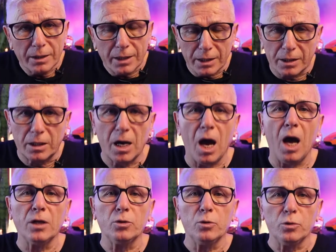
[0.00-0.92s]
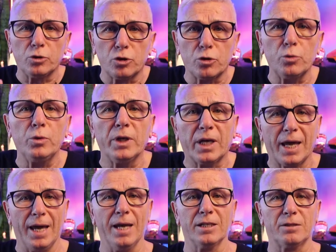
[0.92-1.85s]
that God who truly
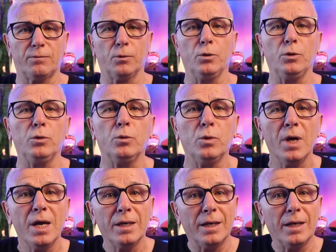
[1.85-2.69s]
cares for you,